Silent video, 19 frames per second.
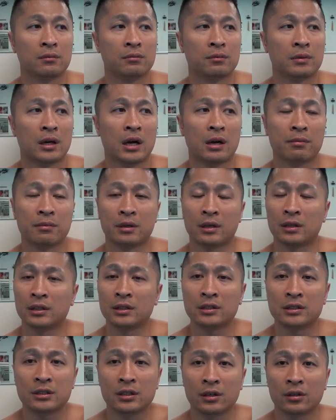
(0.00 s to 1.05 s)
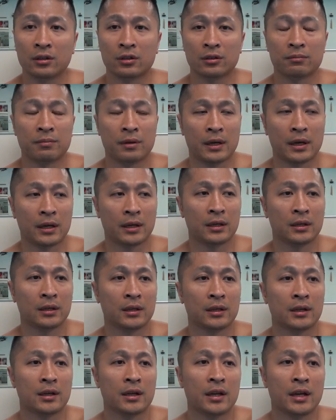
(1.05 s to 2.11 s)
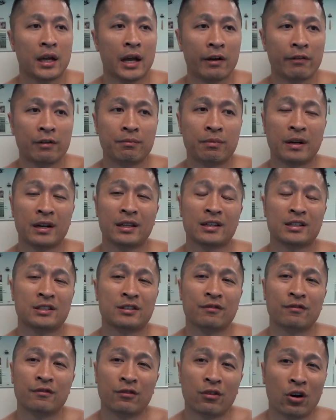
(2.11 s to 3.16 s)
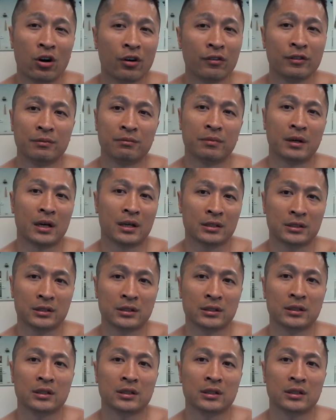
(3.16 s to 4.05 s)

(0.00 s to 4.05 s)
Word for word: Muhammad Ali's gonna look bad. Everybody that's involved in boxing